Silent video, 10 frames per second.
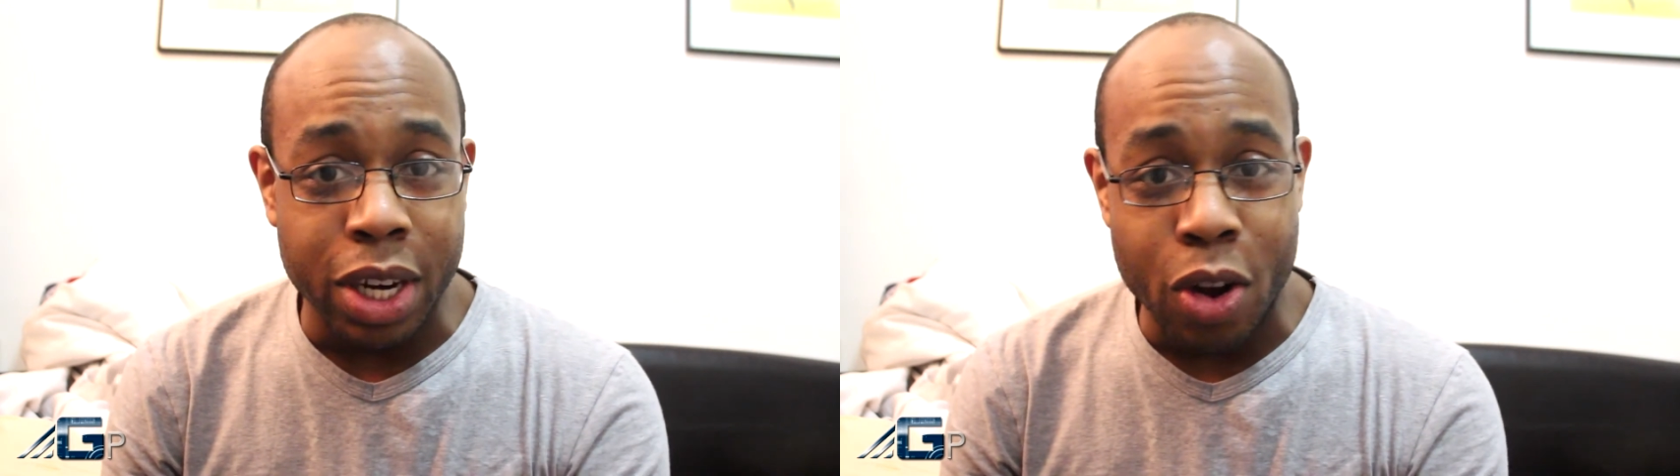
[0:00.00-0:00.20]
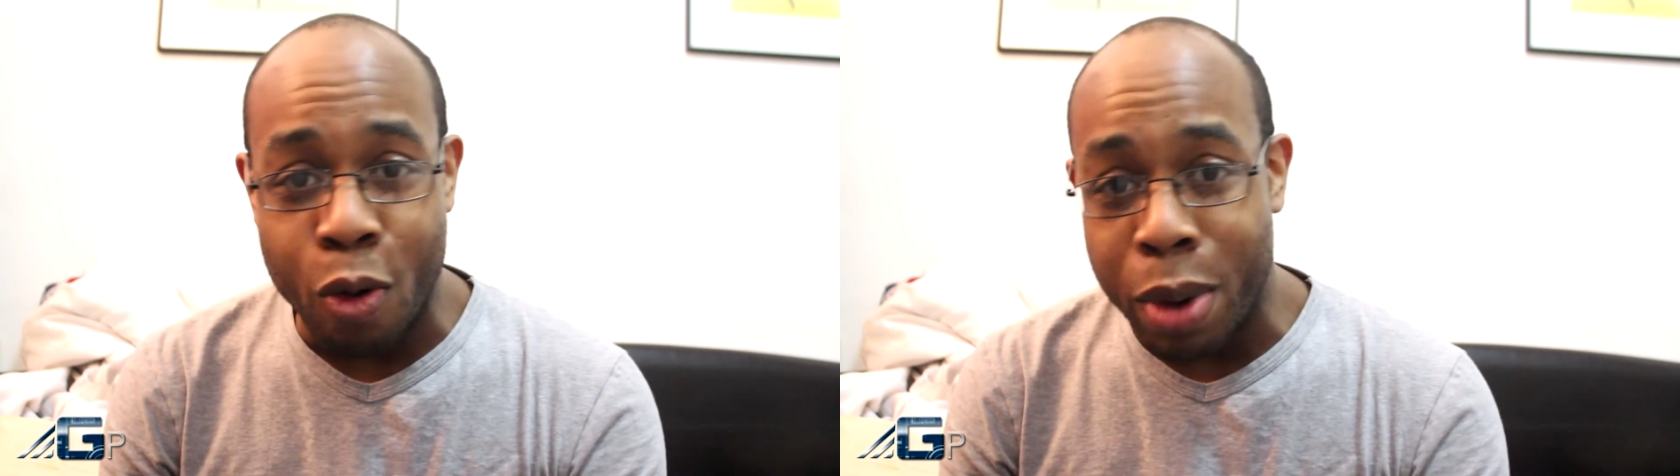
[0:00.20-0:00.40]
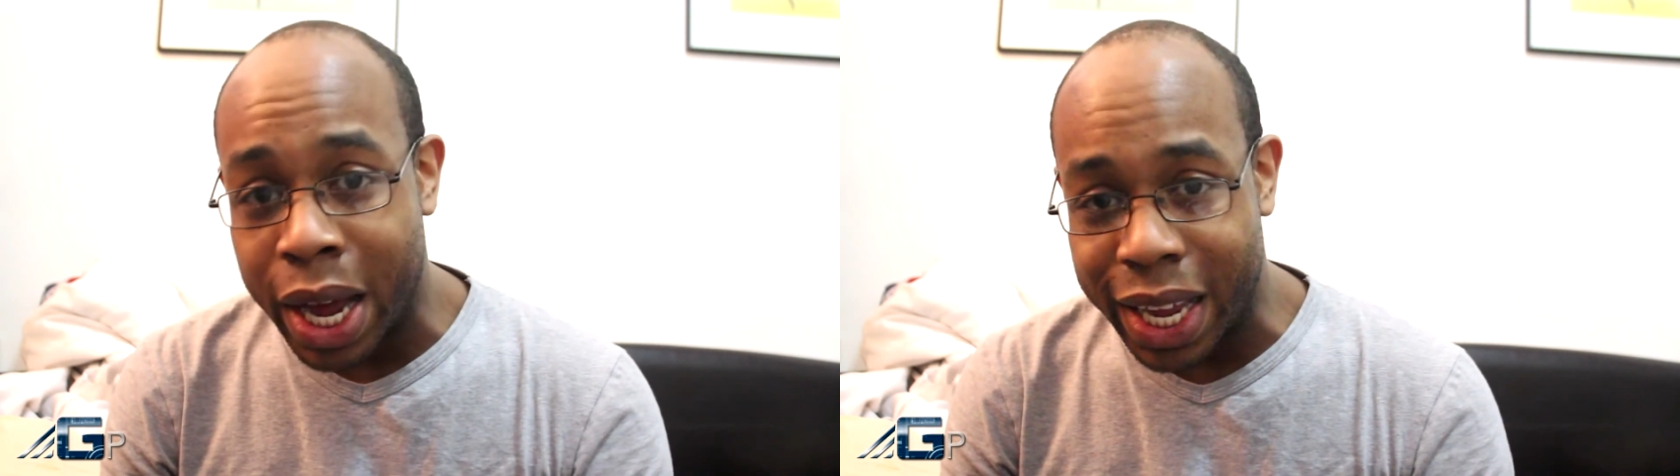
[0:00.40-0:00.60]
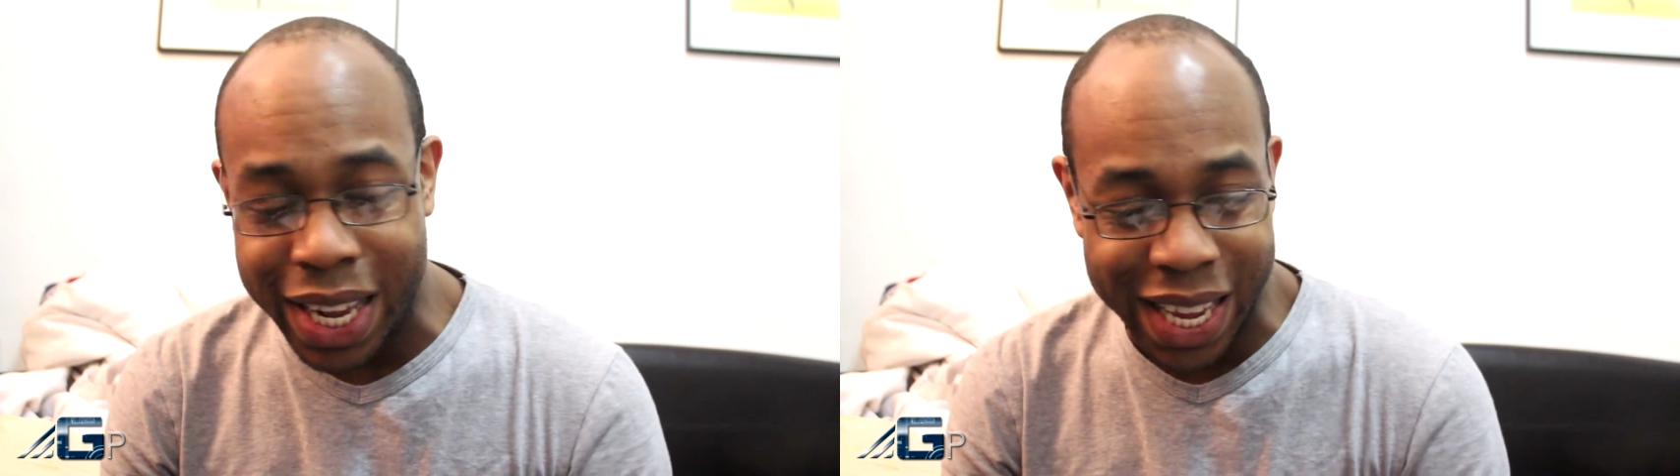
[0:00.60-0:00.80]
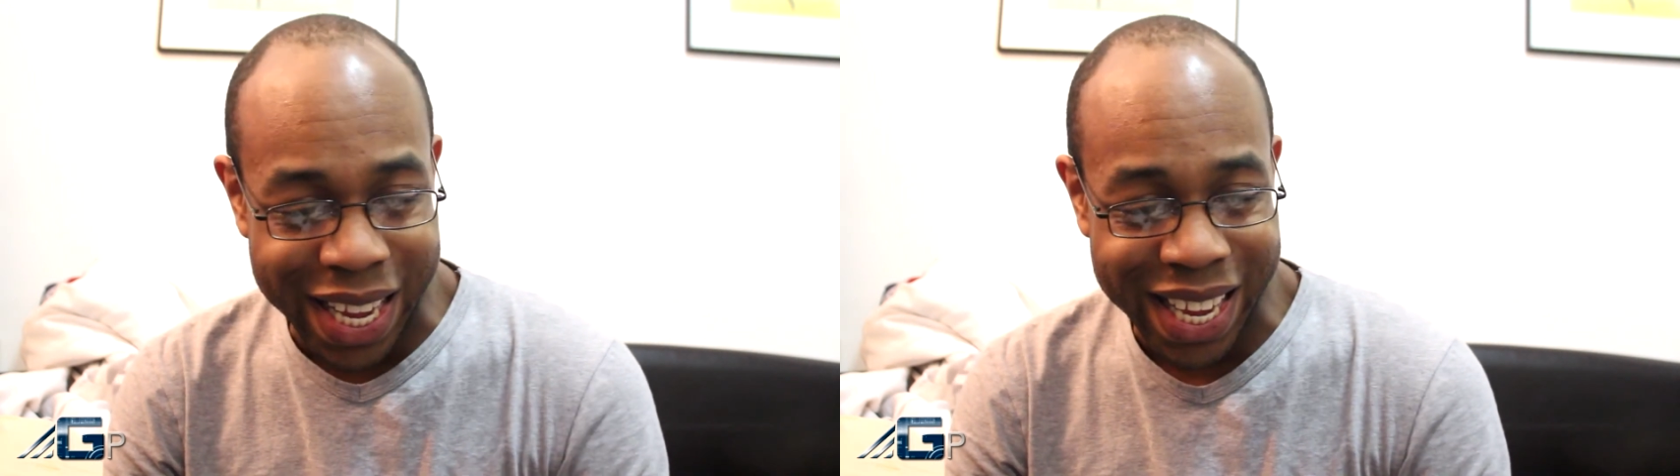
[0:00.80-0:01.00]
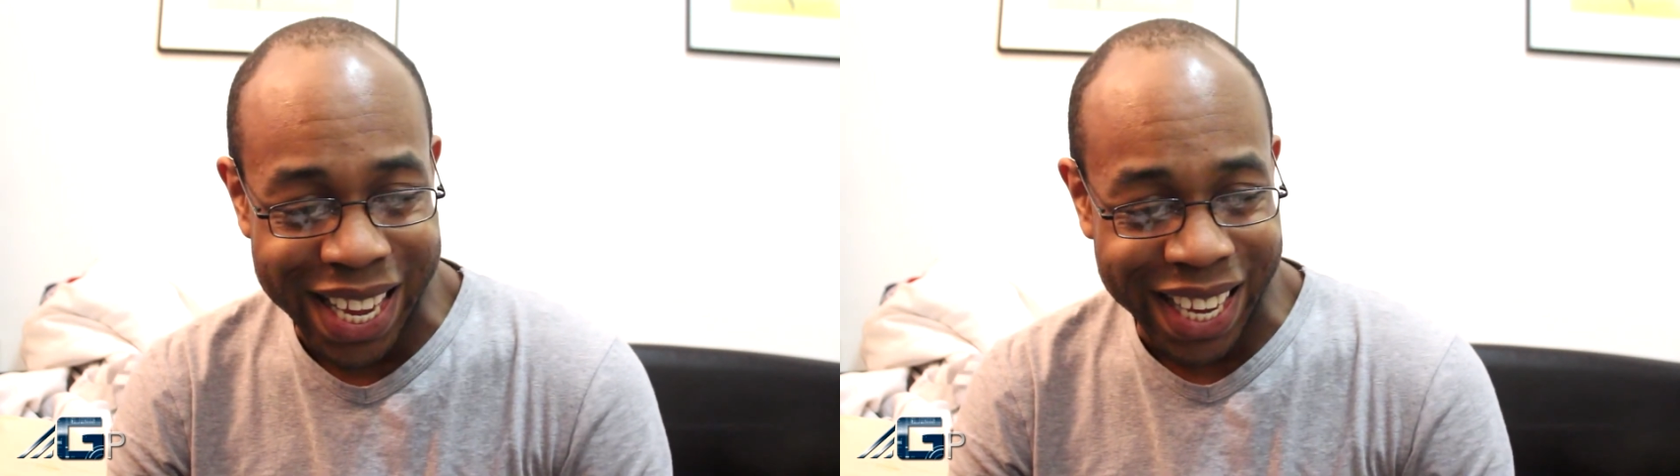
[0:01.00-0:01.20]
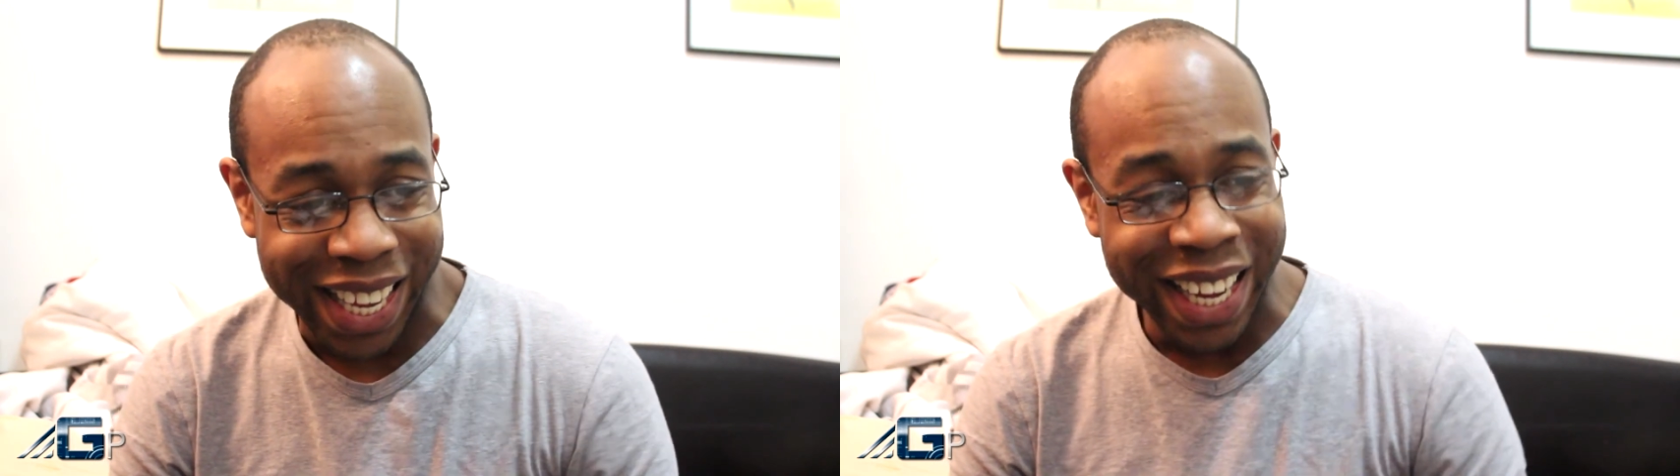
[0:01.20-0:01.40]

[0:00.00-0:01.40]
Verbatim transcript: a nobody.